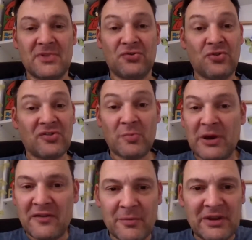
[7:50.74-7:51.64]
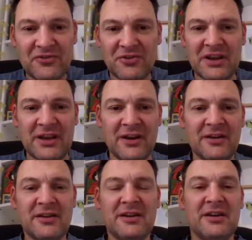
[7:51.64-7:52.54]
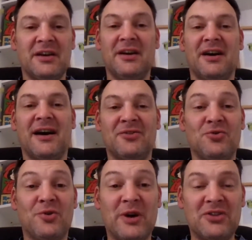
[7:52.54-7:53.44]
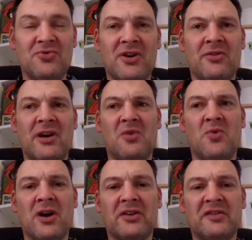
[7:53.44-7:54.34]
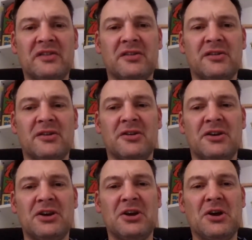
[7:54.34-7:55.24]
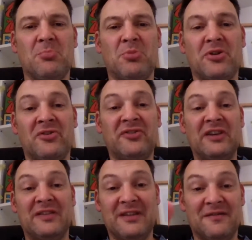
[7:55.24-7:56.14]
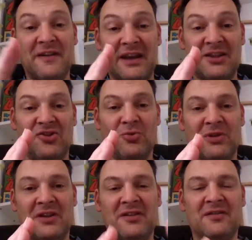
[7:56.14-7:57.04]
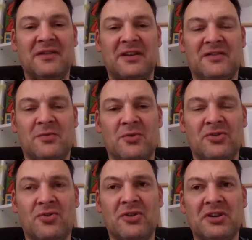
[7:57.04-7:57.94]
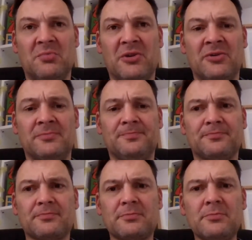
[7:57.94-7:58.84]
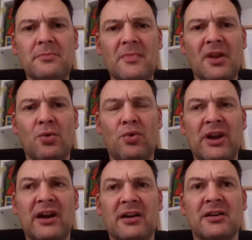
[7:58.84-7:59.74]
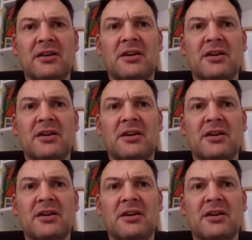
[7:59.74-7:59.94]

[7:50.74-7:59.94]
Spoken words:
So there's a bit of a mystery here. I don't quite know how that works. But there's this divine human interface that we're talking about, where